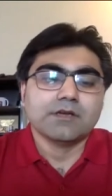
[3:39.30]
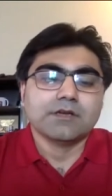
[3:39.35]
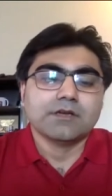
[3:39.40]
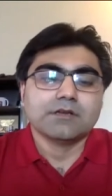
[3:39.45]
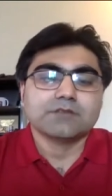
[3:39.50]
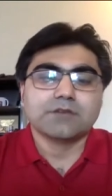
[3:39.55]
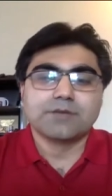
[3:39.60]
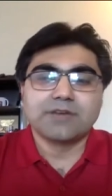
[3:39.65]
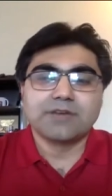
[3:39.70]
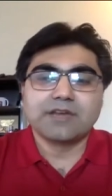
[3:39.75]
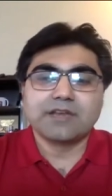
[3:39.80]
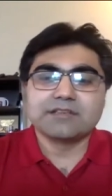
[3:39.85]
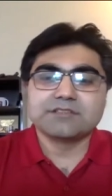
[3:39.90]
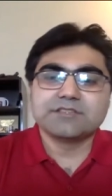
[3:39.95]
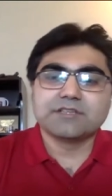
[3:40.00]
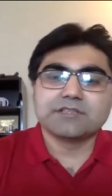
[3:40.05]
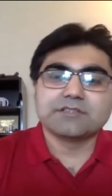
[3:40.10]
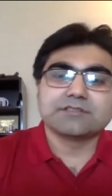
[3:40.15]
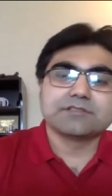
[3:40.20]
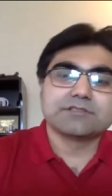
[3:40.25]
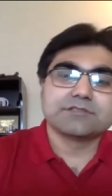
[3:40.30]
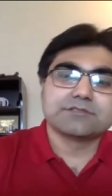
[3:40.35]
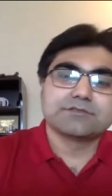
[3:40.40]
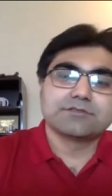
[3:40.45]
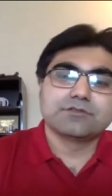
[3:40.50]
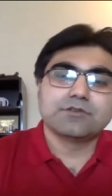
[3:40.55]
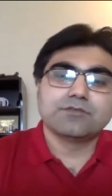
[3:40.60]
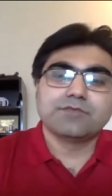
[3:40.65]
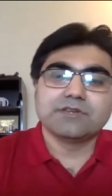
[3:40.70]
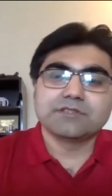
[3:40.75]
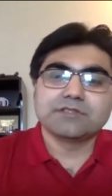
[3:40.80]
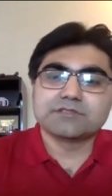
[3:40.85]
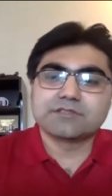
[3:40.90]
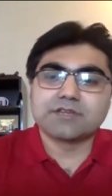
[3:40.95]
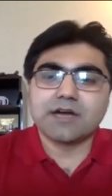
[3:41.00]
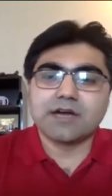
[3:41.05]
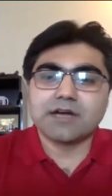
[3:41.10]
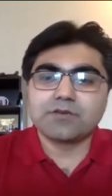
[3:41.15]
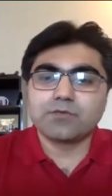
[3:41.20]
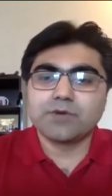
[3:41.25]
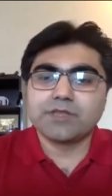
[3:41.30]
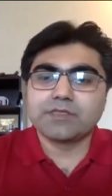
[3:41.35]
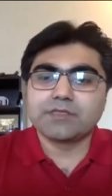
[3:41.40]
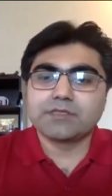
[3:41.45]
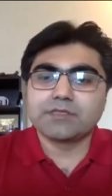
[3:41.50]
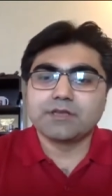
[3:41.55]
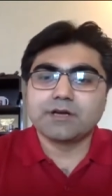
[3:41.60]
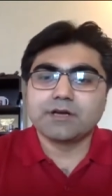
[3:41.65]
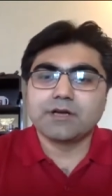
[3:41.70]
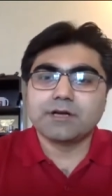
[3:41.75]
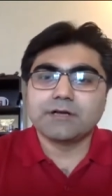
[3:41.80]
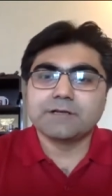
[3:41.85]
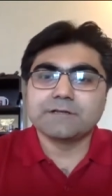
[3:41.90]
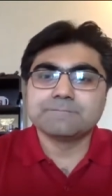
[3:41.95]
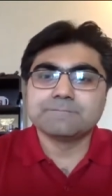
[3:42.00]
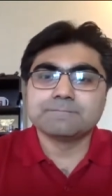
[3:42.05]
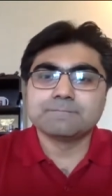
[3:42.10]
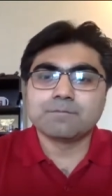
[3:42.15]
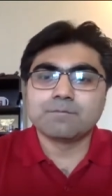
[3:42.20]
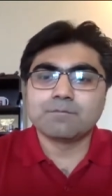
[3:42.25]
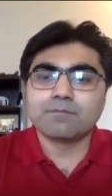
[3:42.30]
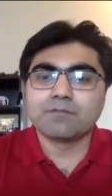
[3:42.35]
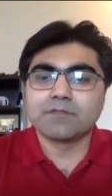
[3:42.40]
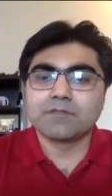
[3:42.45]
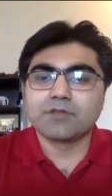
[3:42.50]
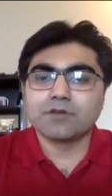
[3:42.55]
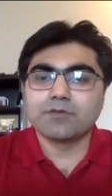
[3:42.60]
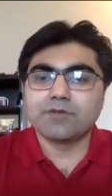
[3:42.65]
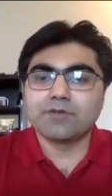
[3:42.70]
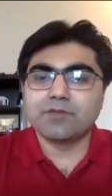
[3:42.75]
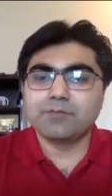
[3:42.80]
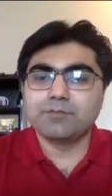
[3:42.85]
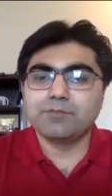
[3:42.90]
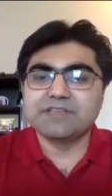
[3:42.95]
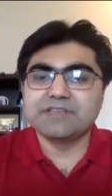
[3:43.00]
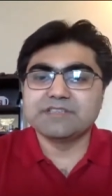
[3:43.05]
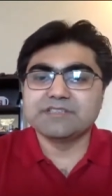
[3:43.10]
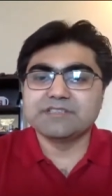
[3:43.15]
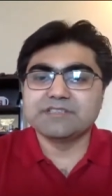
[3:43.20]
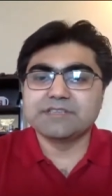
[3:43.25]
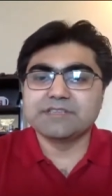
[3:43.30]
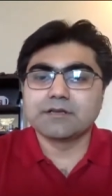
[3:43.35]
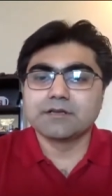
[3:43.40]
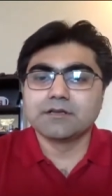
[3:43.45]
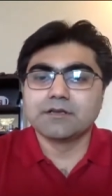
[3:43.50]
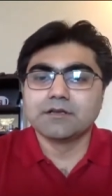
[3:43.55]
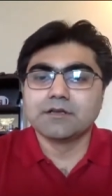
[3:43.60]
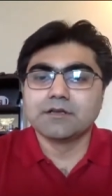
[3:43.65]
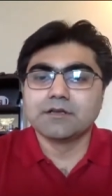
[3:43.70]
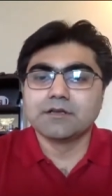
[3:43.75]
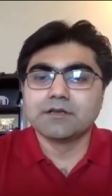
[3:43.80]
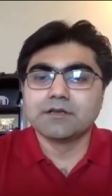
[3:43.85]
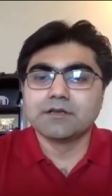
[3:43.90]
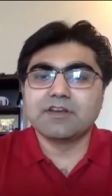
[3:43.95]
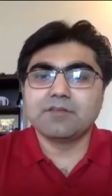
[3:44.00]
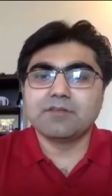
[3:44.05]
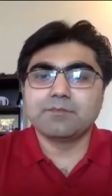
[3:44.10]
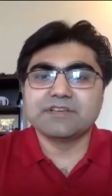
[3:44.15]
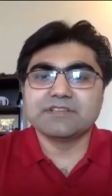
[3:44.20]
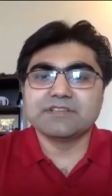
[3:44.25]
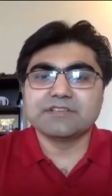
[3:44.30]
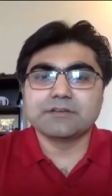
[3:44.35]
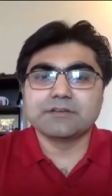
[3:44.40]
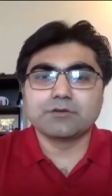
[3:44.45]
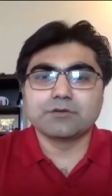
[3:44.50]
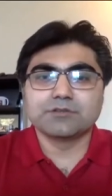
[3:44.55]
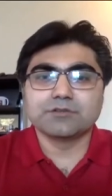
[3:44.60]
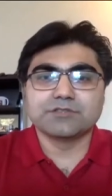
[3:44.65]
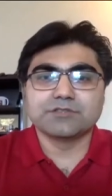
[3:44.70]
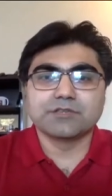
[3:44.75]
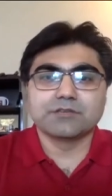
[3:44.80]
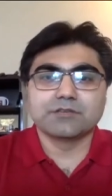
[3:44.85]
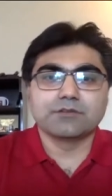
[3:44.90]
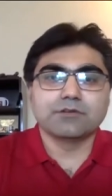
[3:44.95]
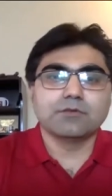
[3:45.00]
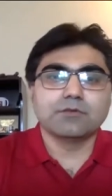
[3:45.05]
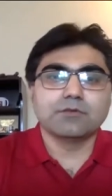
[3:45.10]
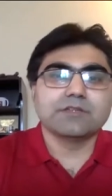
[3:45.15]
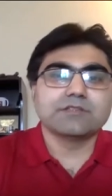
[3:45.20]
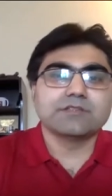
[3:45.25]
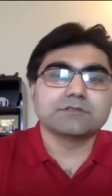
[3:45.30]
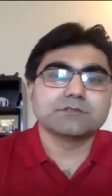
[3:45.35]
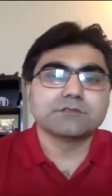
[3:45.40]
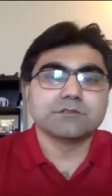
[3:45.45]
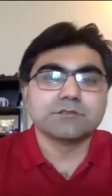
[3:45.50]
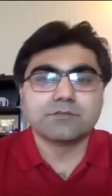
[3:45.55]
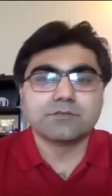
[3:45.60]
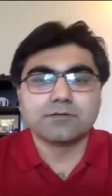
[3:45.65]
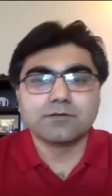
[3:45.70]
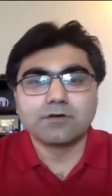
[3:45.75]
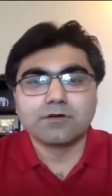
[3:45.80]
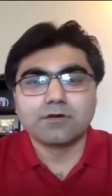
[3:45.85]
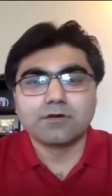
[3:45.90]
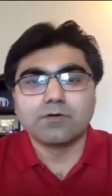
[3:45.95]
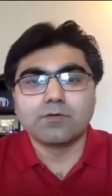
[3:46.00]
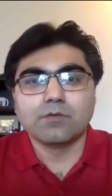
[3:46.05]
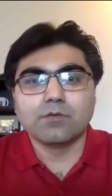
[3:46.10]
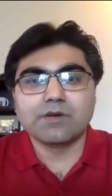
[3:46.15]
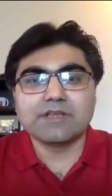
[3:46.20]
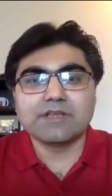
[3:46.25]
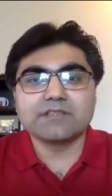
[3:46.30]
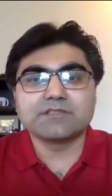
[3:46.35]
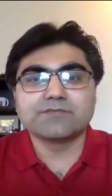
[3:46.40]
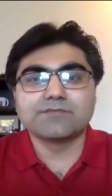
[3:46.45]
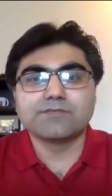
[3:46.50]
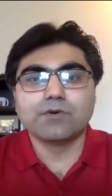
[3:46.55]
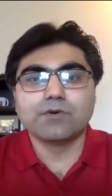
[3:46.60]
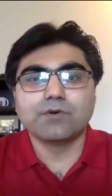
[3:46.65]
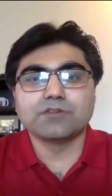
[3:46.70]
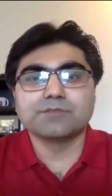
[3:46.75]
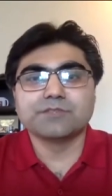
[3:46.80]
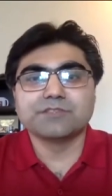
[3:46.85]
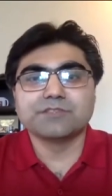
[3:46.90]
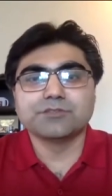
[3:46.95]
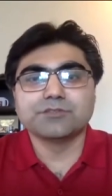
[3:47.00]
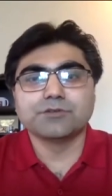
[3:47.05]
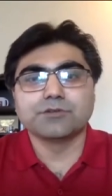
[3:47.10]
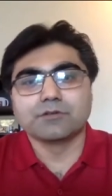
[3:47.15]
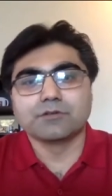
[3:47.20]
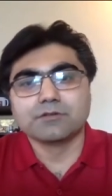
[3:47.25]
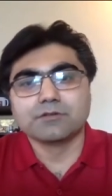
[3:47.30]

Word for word: So I mean, let's just you know first start with uh, you know very basic very basic question. You know, what's what is force majeure?